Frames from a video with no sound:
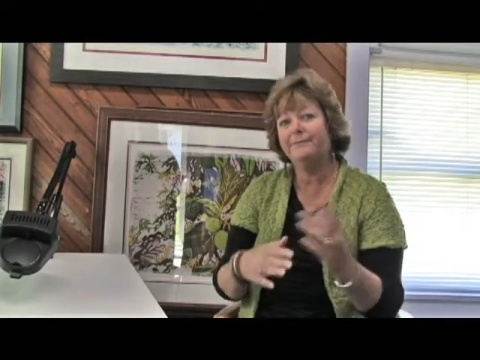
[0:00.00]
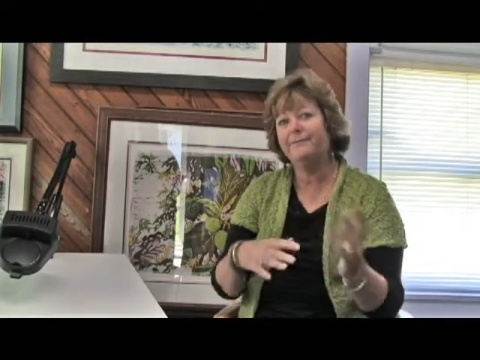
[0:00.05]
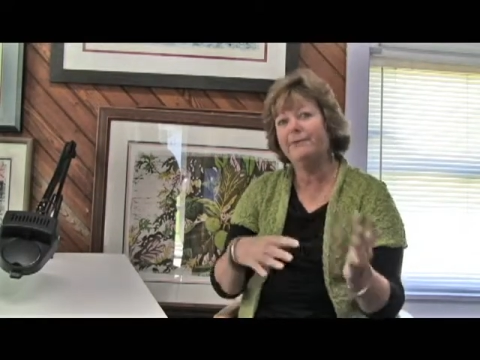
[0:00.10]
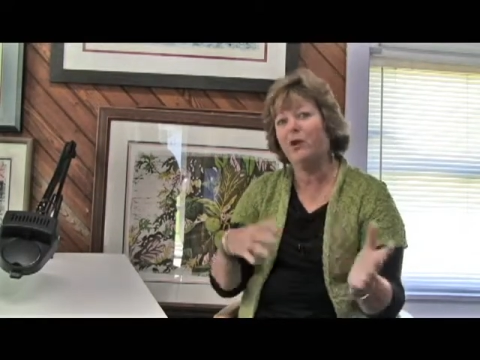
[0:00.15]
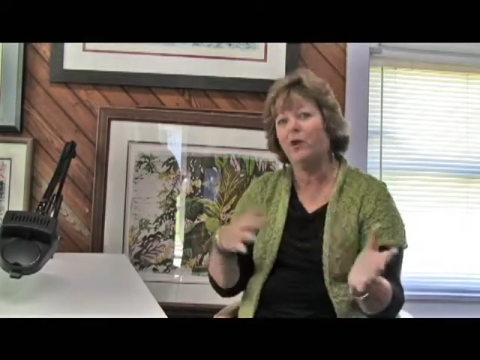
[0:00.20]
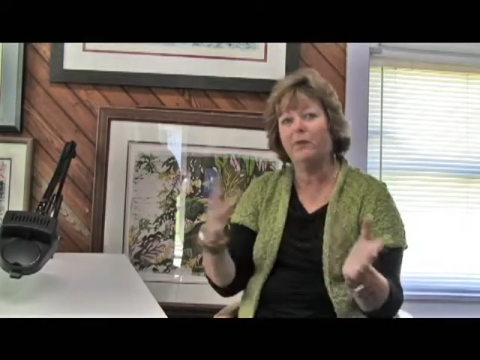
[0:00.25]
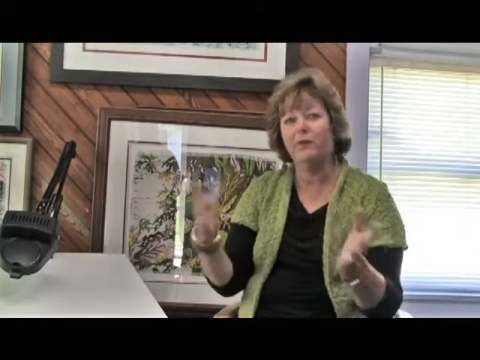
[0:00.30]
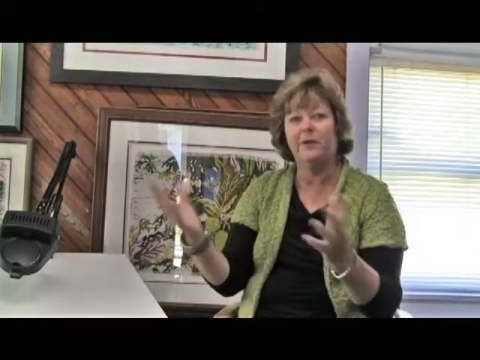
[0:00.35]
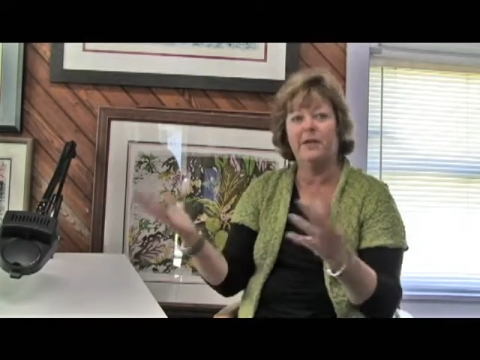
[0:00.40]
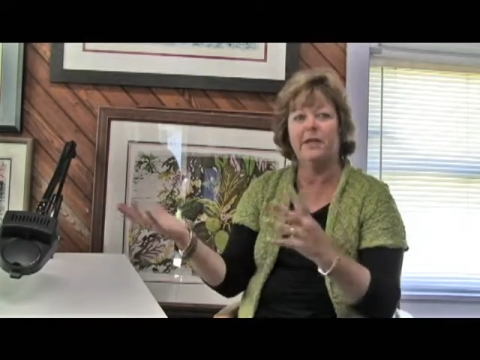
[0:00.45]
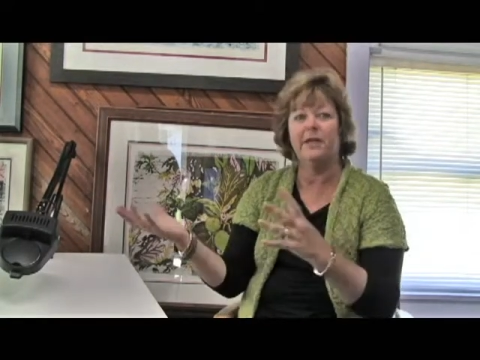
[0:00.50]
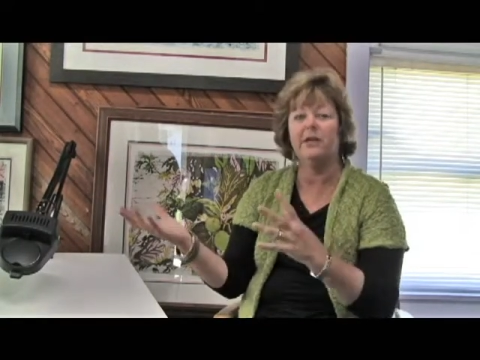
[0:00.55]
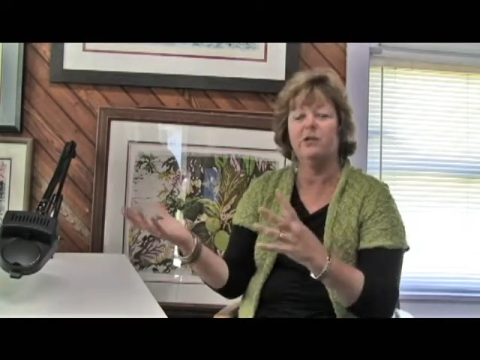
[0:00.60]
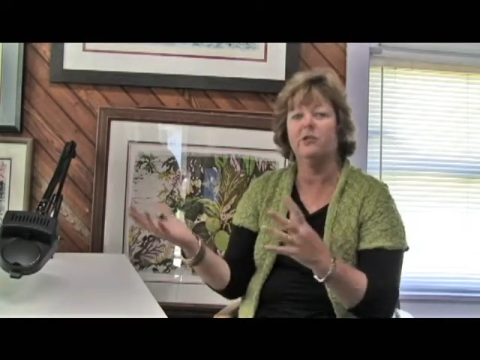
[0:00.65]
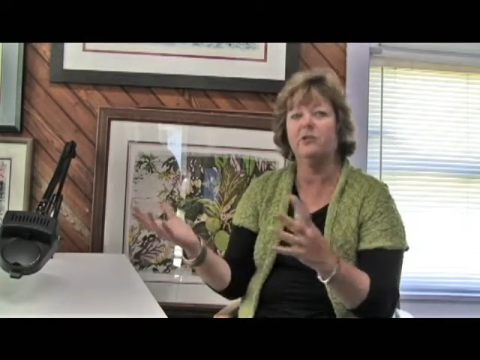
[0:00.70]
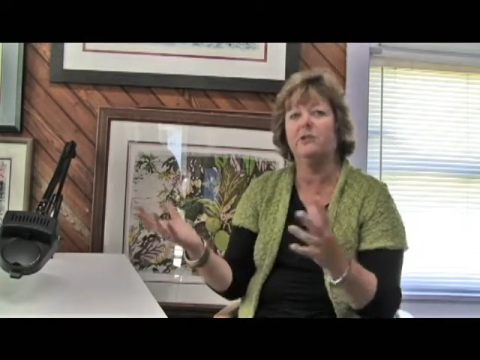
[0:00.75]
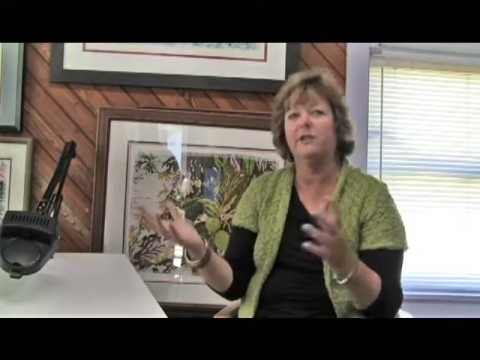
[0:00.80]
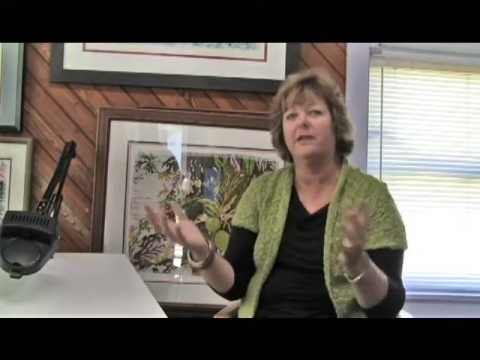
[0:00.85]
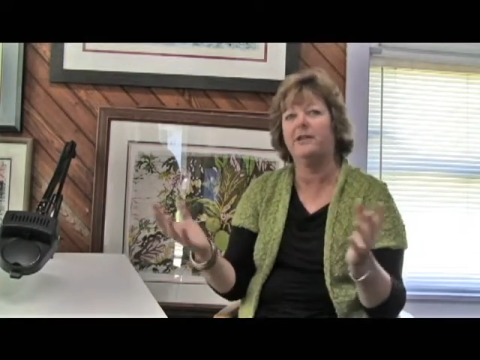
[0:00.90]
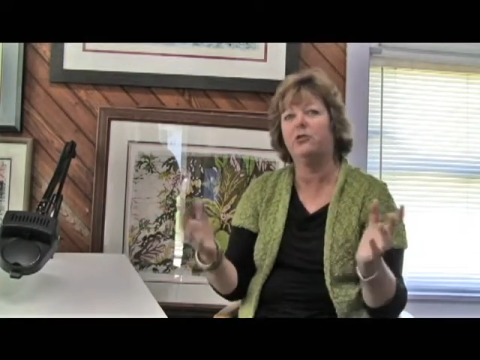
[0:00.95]
Over the
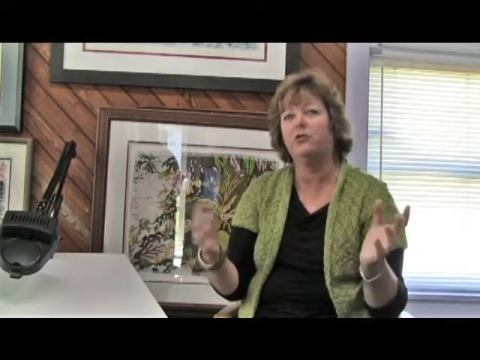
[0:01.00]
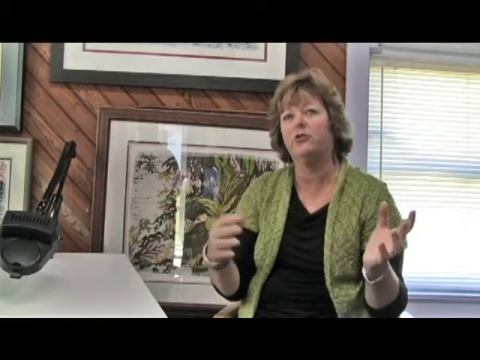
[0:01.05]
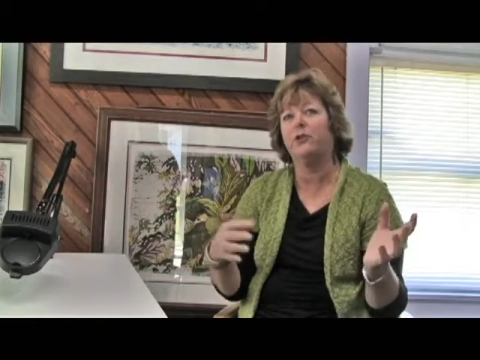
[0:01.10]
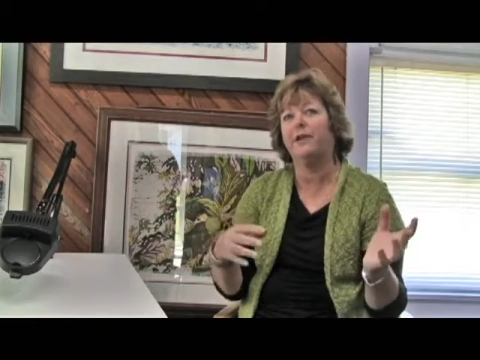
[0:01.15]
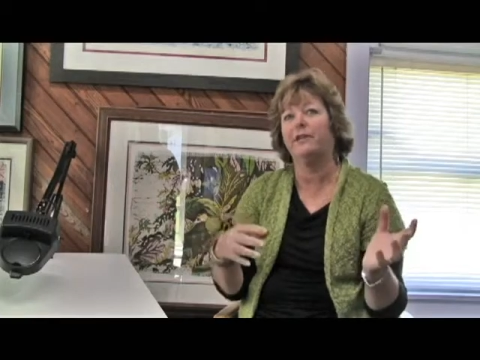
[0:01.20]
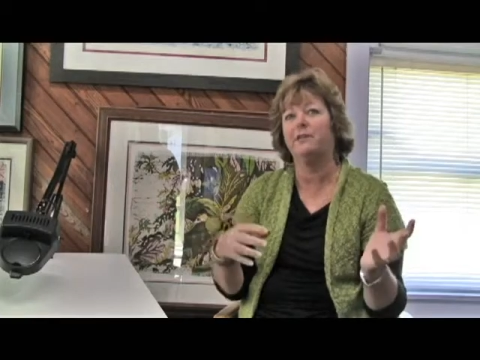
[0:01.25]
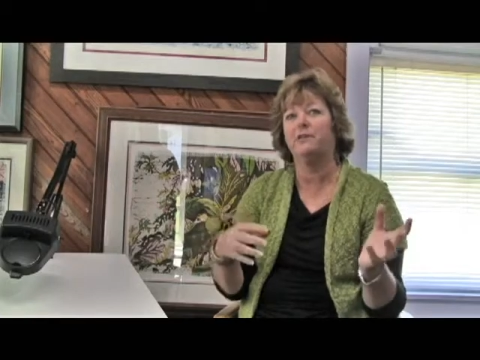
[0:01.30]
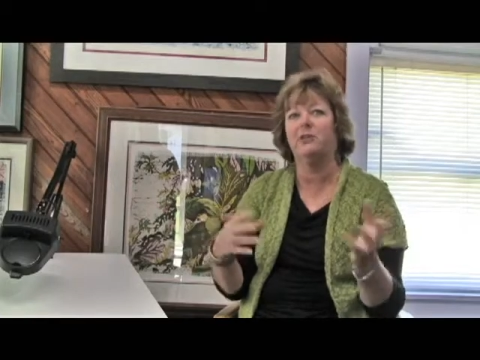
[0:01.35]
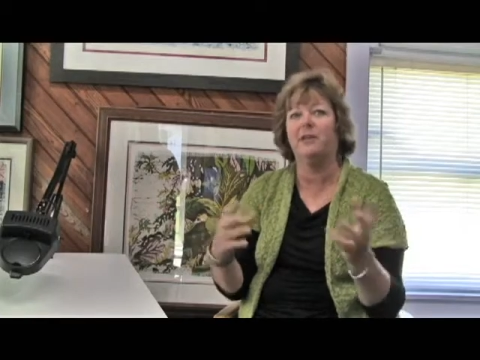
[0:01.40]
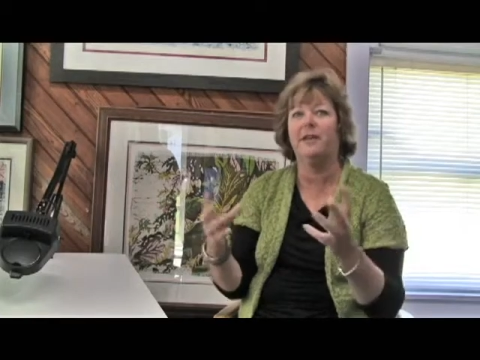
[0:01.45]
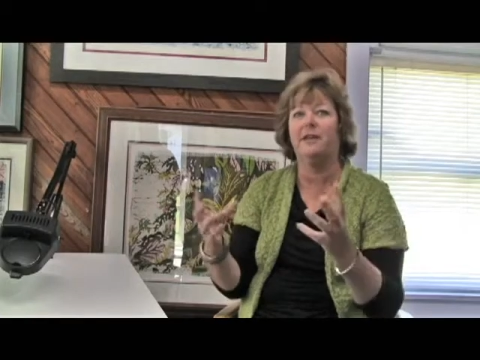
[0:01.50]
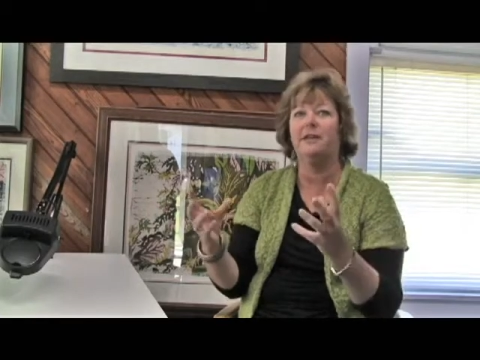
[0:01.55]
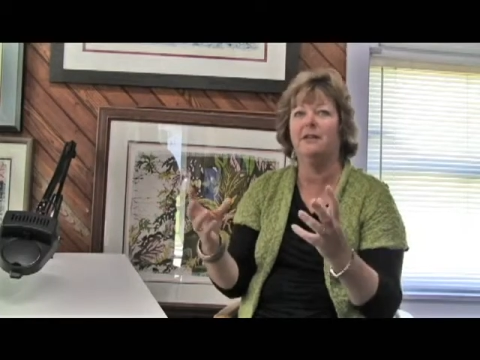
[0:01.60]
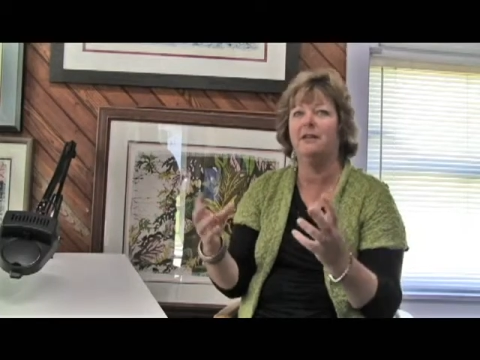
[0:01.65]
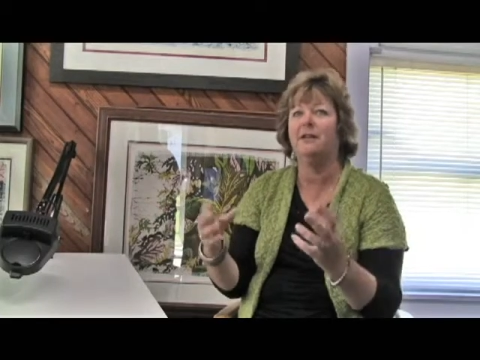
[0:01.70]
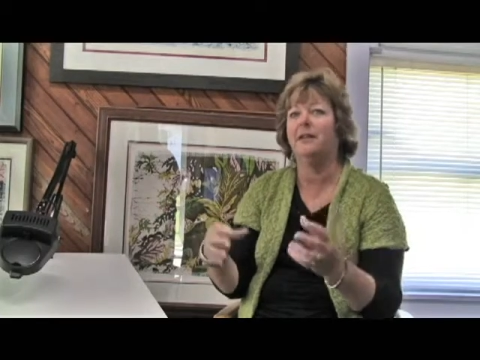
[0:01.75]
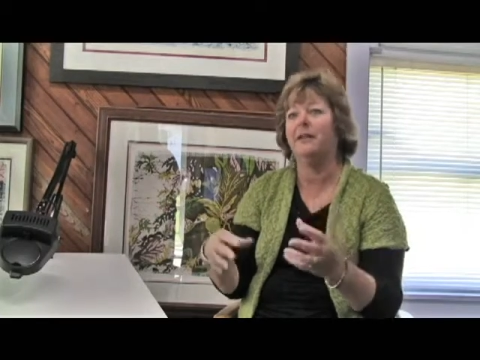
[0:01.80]
years that translated